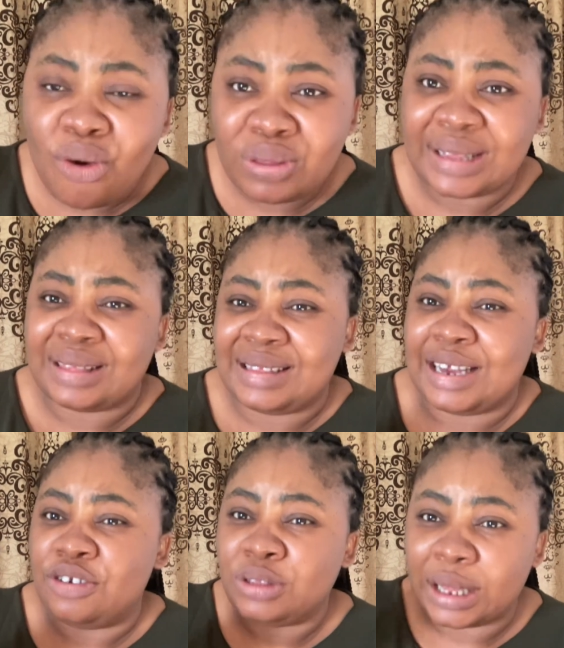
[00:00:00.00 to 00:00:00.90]
the
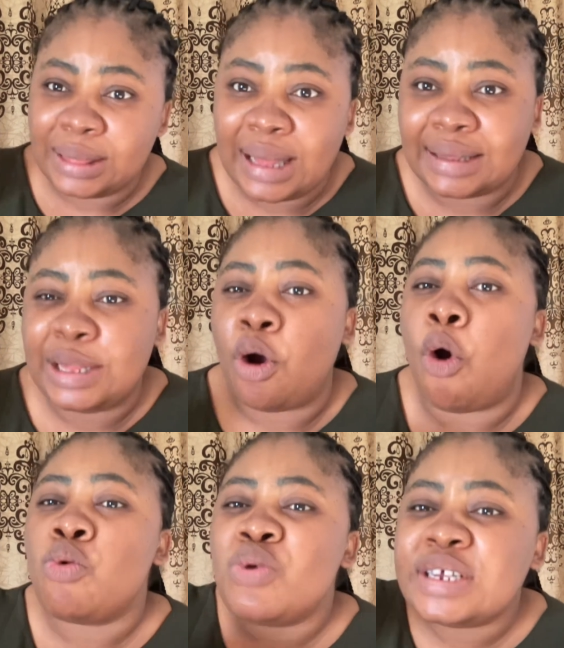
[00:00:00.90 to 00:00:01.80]
things that they
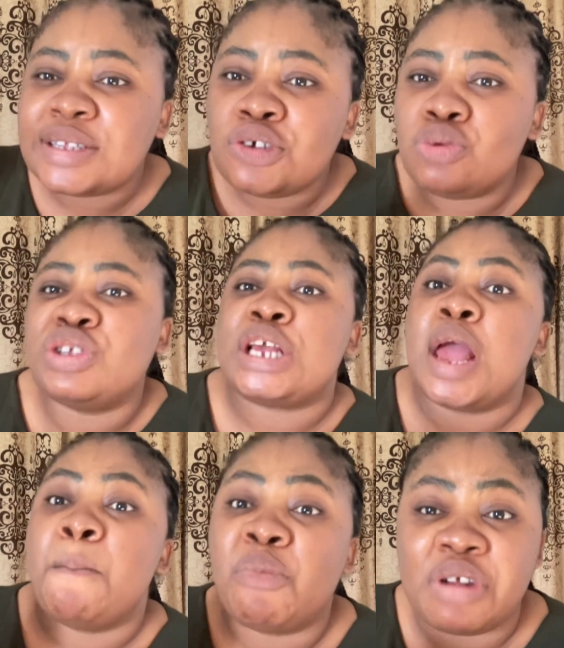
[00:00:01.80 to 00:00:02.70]
always use
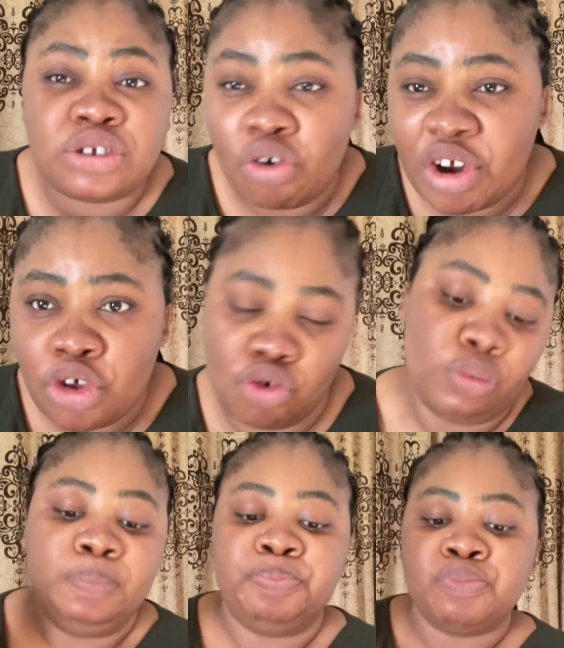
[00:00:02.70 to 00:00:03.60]
in monitoring you.
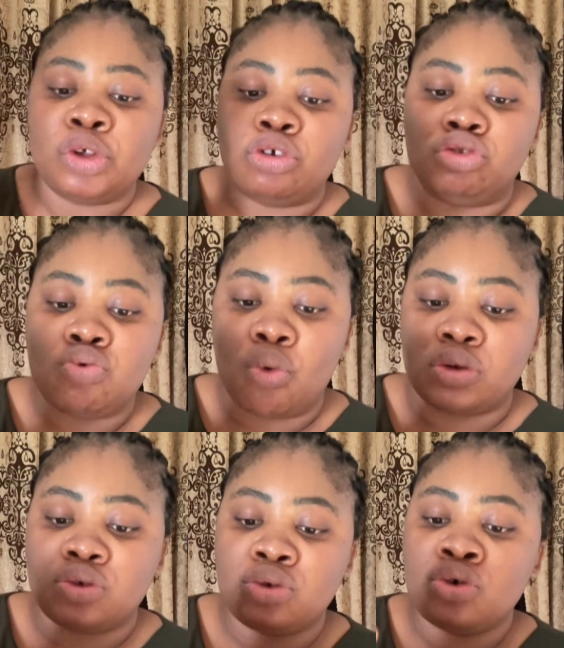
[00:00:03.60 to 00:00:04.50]
You do what?